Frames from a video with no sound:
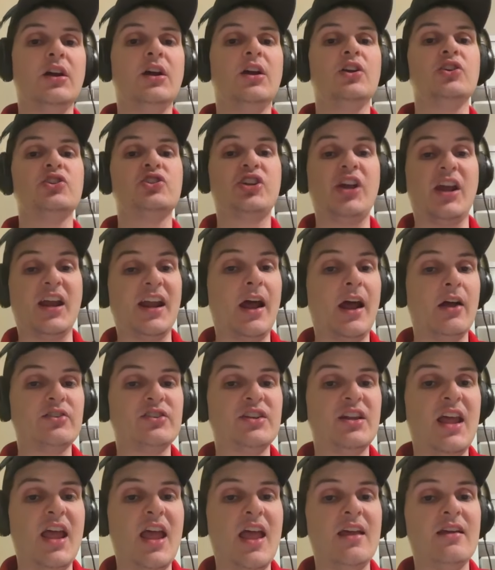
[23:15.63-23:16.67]
Check it out
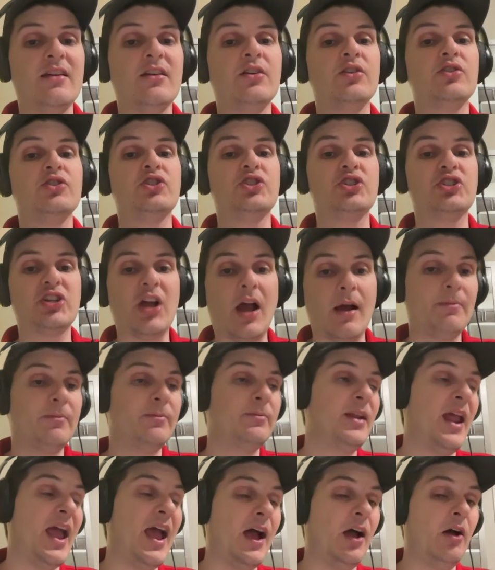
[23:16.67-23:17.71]
today. Shop
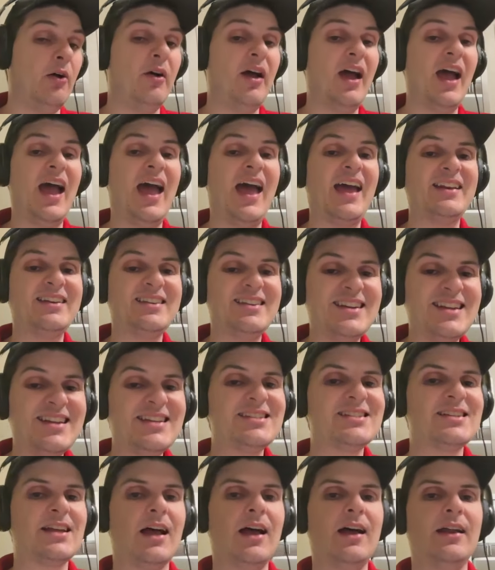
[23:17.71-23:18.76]
now at
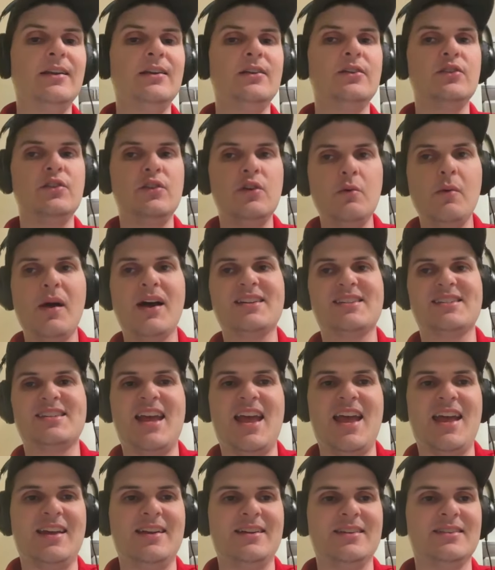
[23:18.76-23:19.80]
Nissan U S
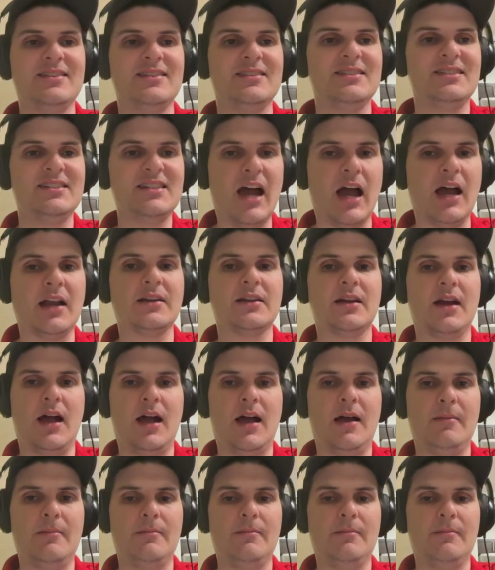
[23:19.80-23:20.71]
A dot com.